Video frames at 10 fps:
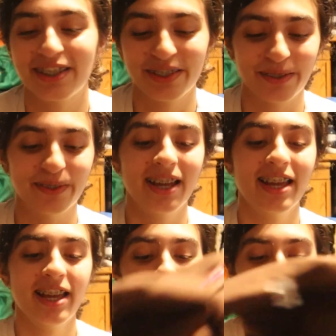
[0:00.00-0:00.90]
to
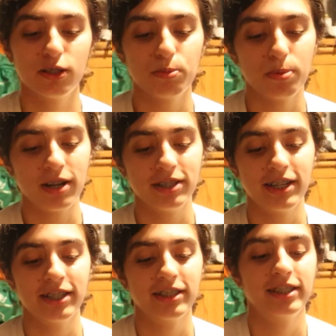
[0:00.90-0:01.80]
this
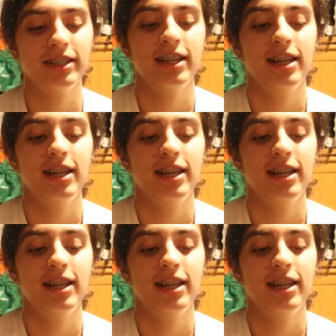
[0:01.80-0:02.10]
project,